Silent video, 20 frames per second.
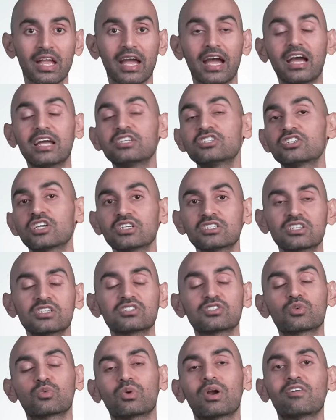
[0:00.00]
And just
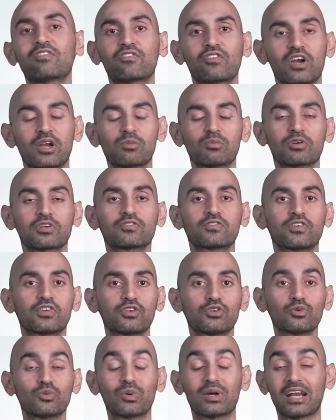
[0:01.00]
as a rough framework for
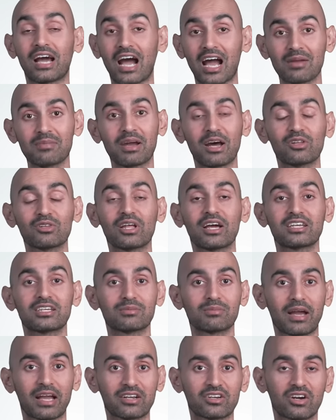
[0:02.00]
you, when I'm
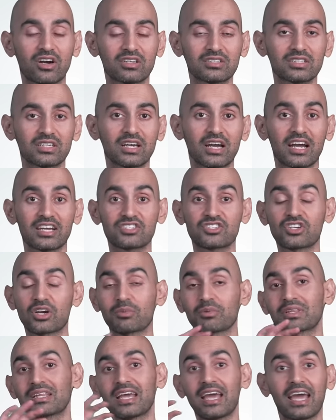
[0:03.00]
outlining my content, I
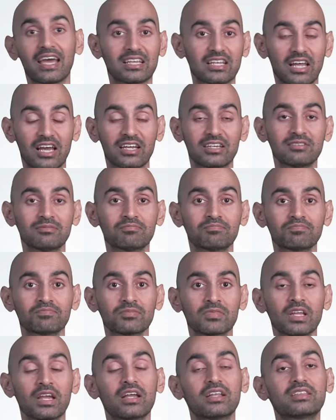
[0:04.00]
start with a headline,
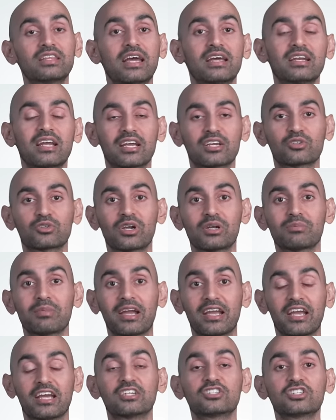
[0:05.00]
then I create
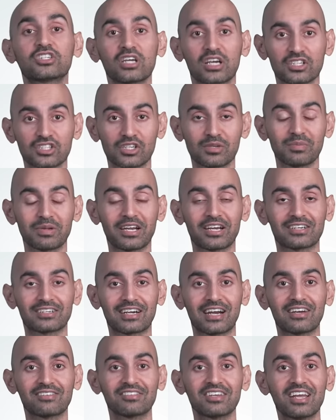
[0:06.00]
my introduction
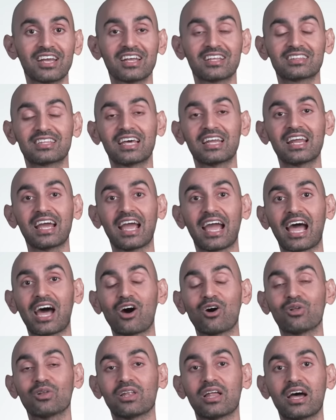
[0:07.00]
paragraph, then I
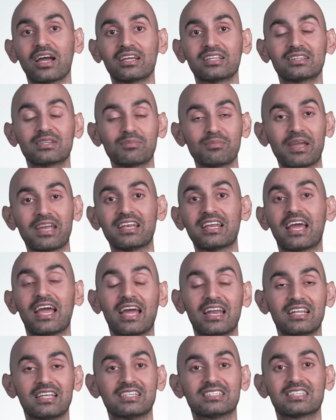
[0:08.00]
outline the main
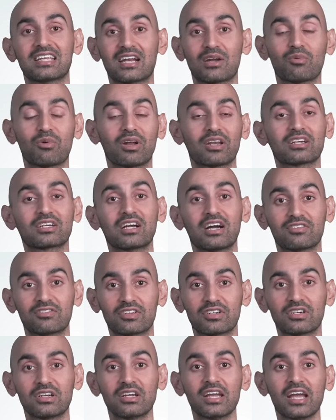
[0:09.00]
headings that I want to
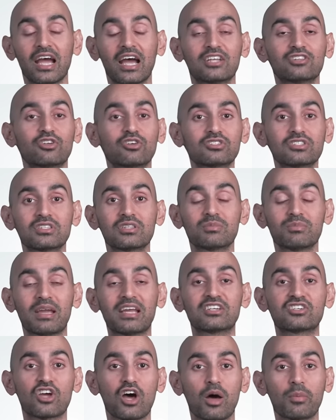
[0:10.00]
cover, and those are the
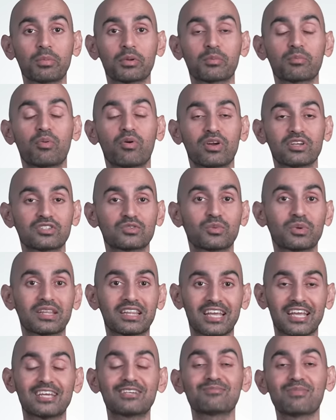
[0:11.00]
main topic points
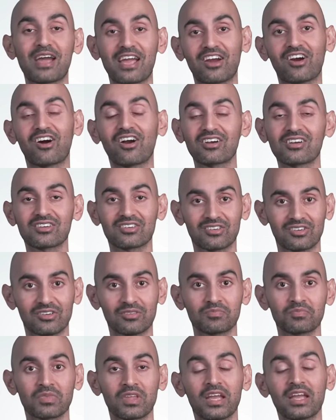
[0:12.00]
within my
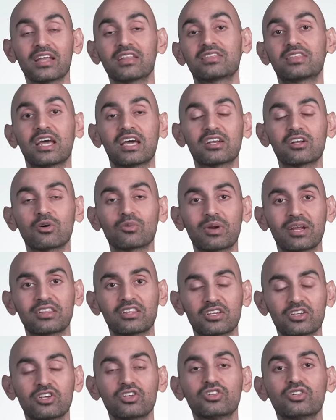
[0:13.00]
article. Then I'll write
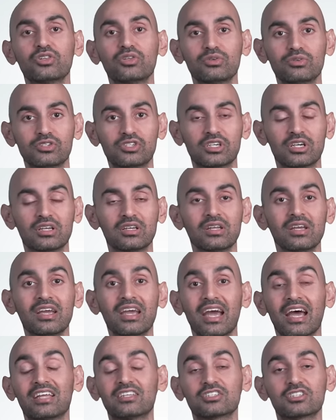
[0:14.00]
the conclusion,
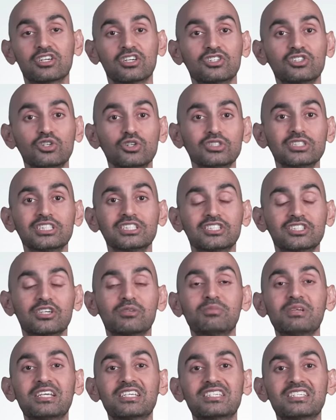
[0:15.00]
and the conclusion
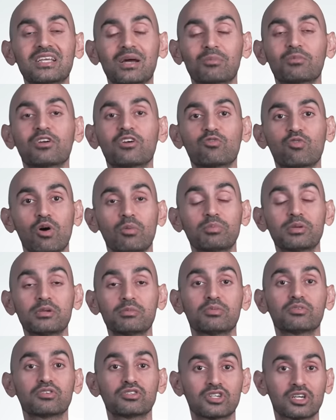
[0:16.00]
should be a summary of what
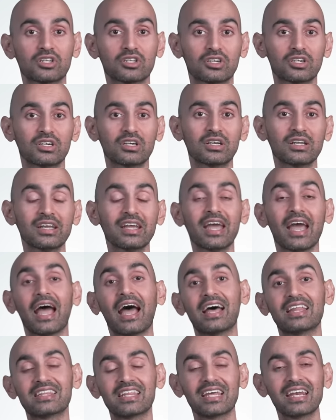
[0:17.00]
people should learn.
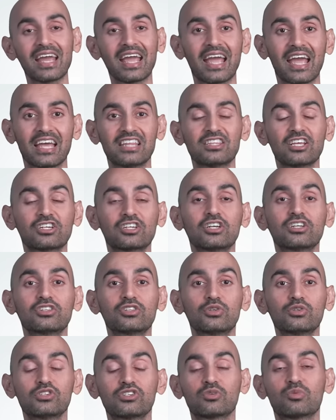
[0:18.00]
And then I end the
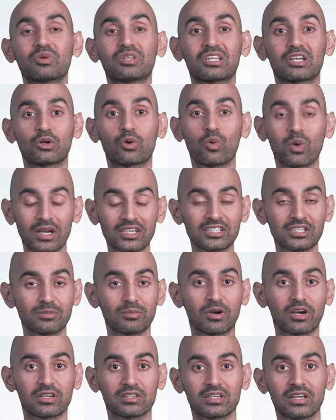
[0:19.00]
conclusion with a question
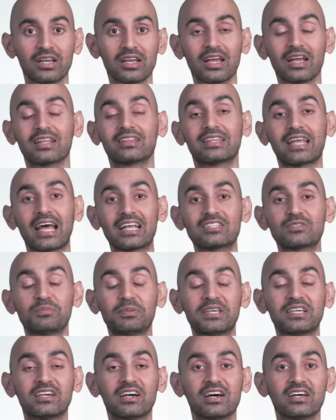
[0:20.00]
mark. That's
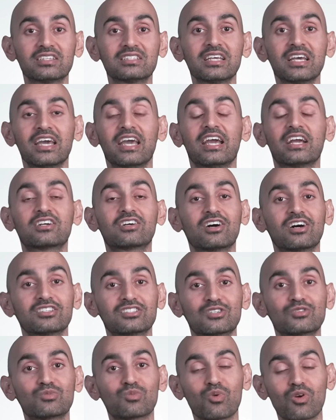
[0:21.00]
because it
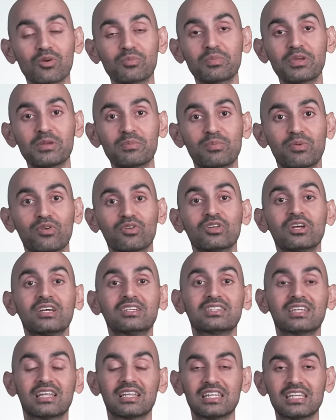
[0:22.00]
causes more people
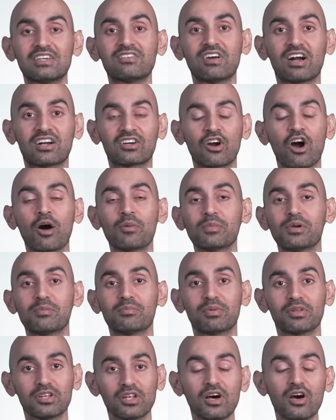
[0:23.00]
to leave a comment
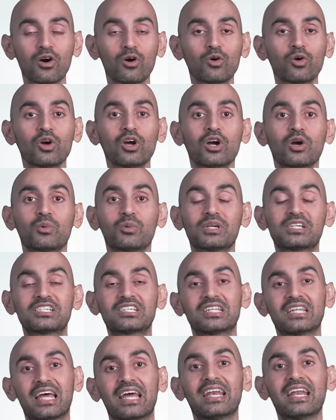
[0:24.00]
below, which
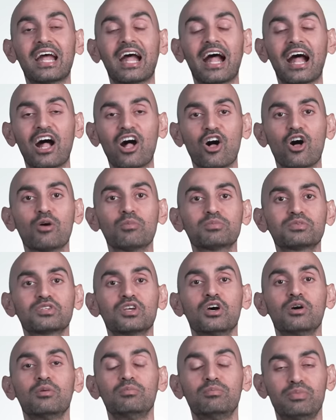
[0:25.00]
then helps
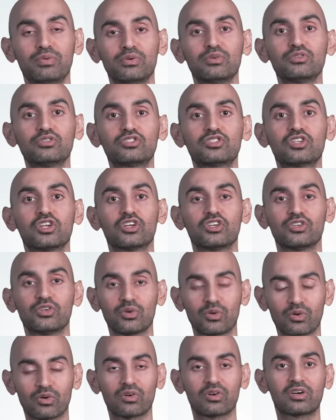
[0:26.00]
boost
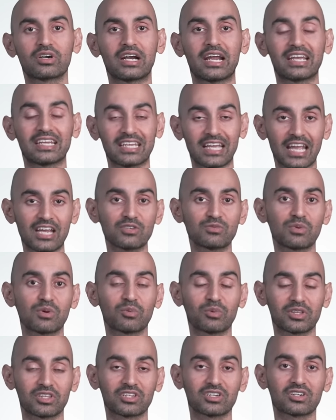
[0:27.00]
your engagement
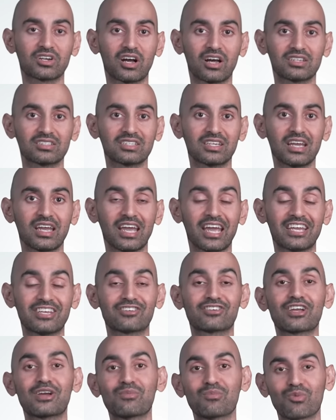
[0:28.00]
with your content and
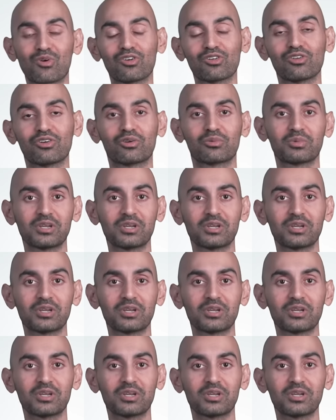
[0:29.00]
you get more loyal